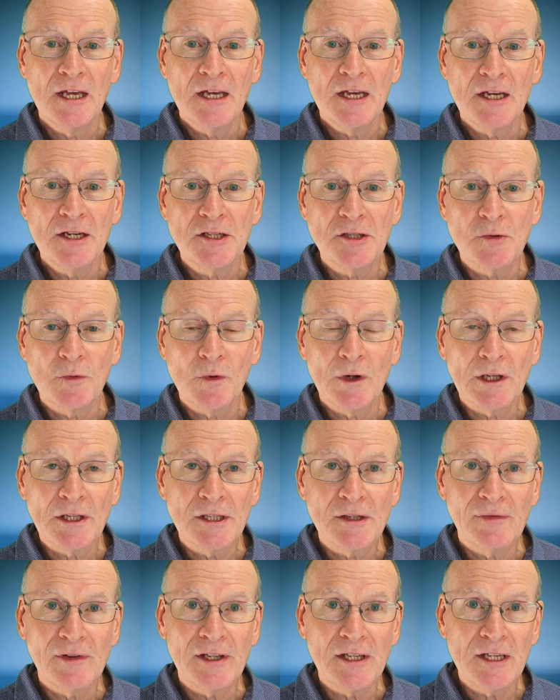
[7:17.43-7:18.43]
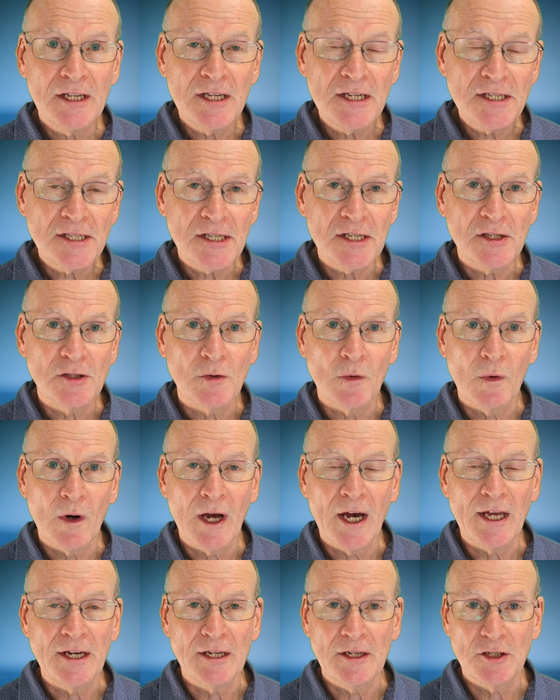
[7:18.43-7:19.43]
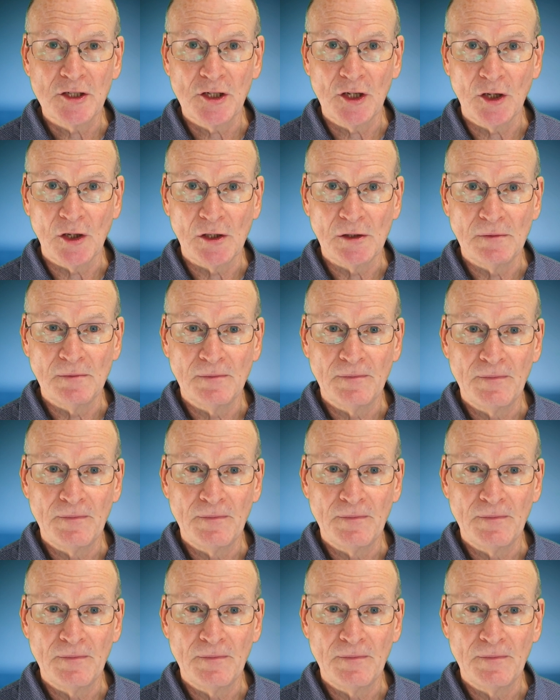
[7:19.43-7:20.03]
It's relatively easy to write a shell,